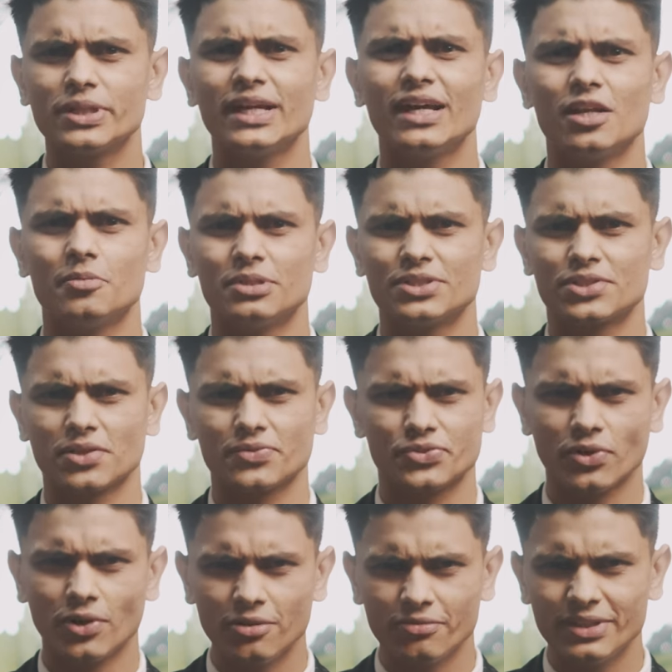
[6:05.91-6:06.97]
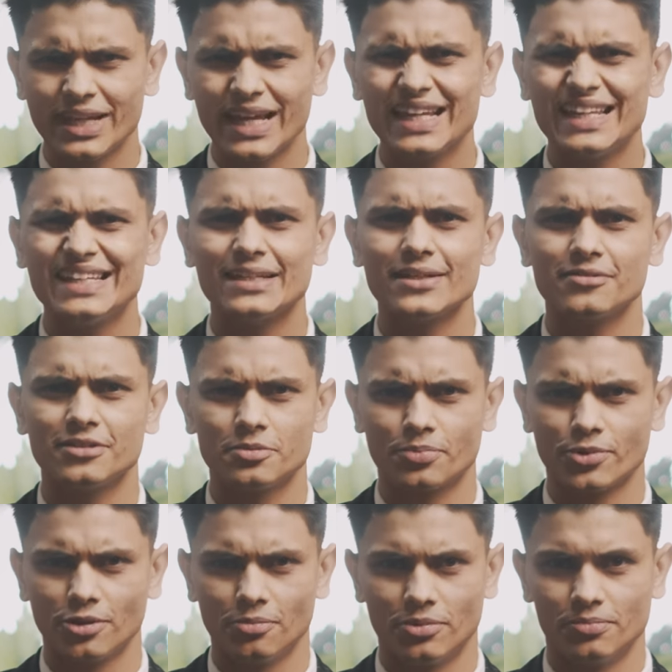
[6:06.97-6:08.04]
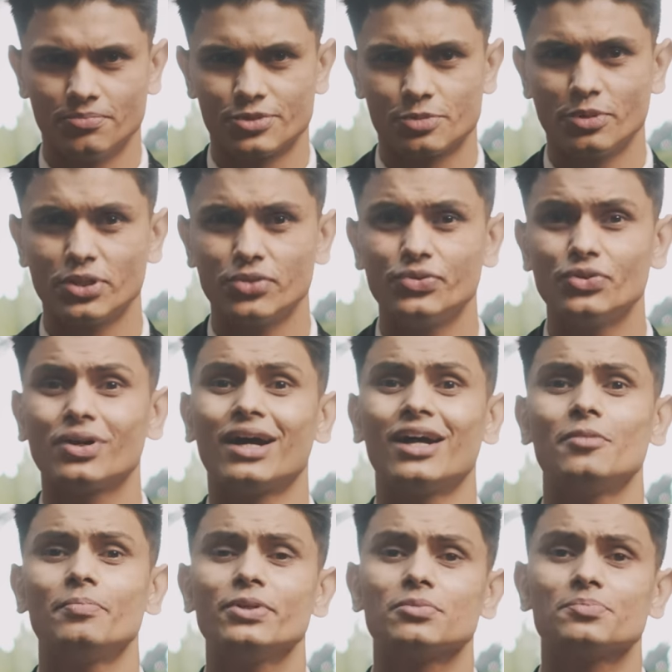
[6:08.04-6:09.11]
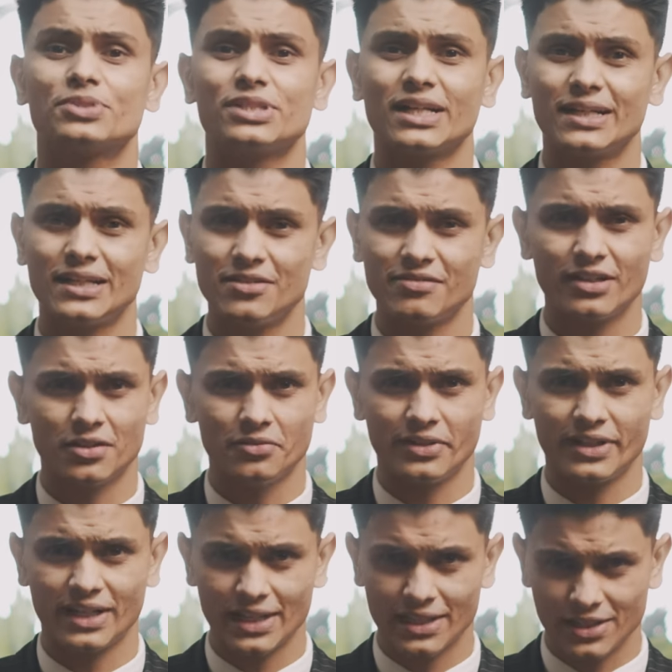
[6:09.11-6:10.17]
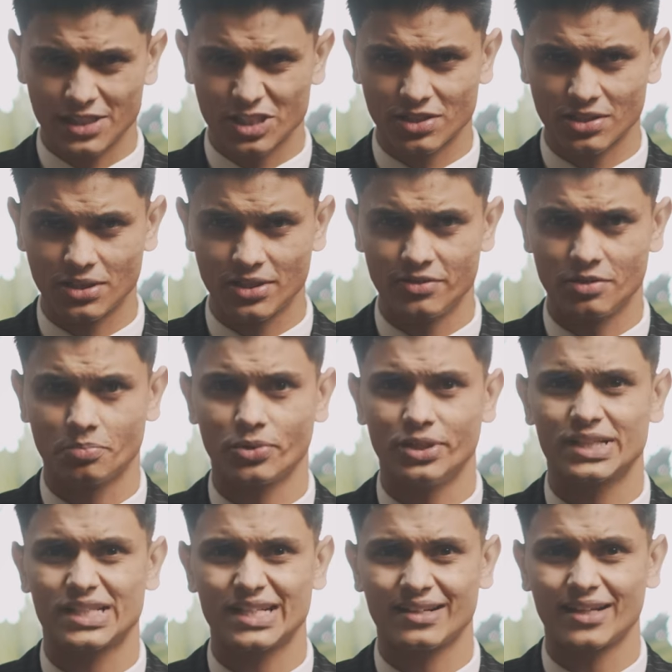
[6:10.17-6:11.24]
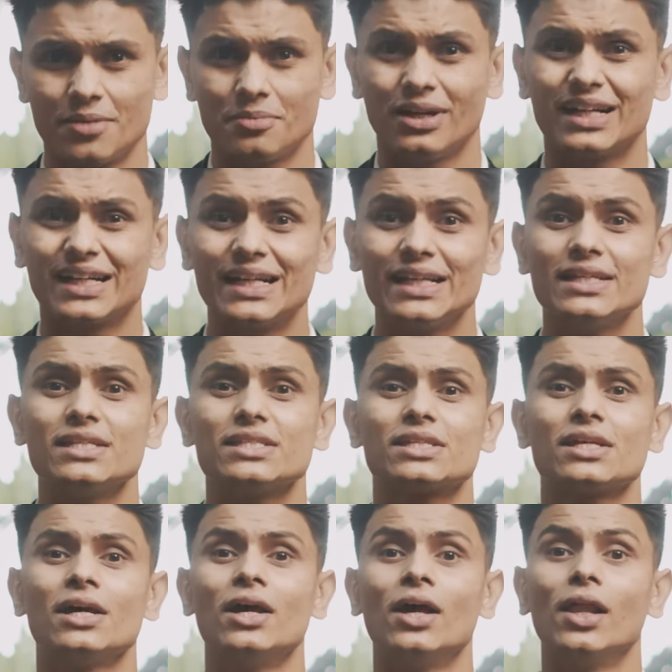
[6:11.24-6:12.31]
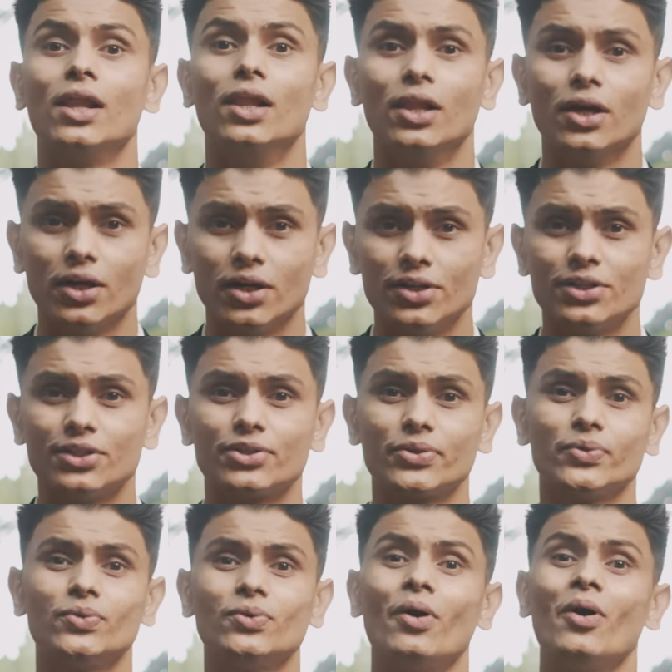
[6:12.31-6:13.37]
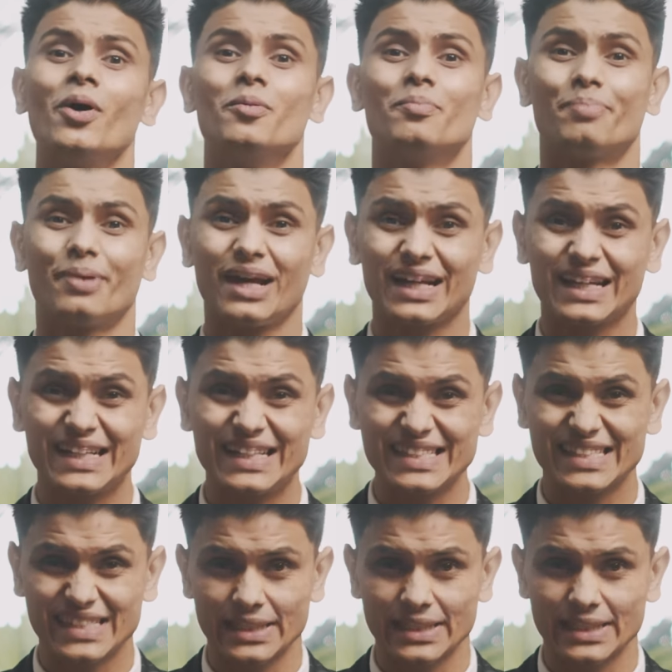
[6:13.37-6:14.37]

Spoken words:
key elements of solving any given problems. But if you can't be objective and aware at this given point in time, at least learn to practice